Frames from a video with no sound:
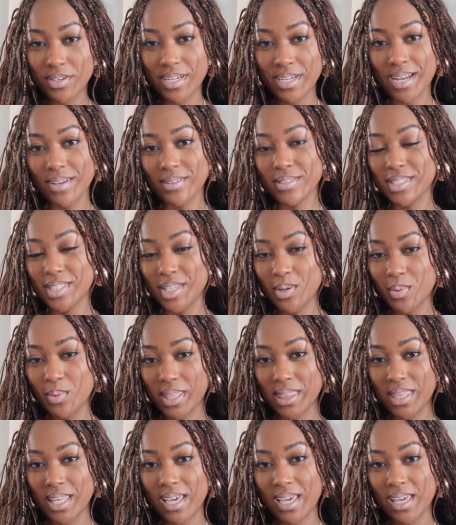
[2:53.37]
and I'll see you
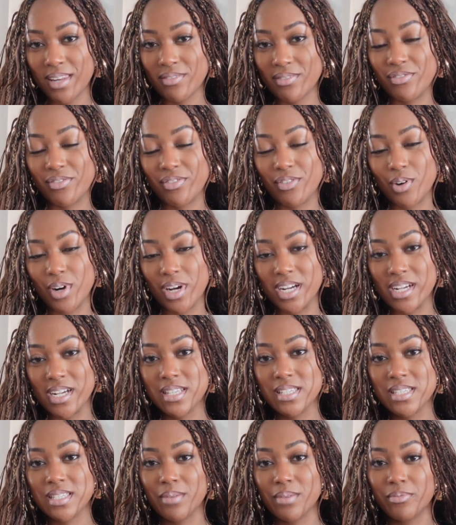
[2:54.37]
at the end for
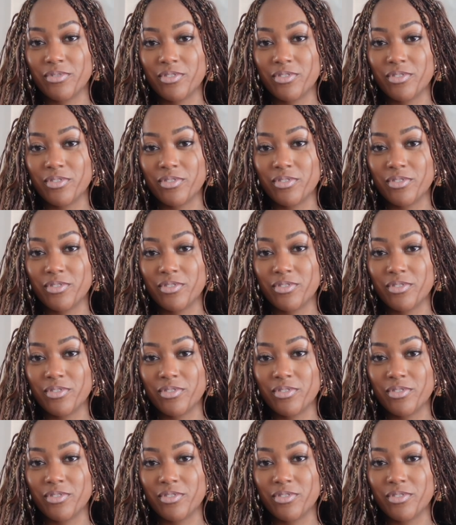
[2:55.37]
some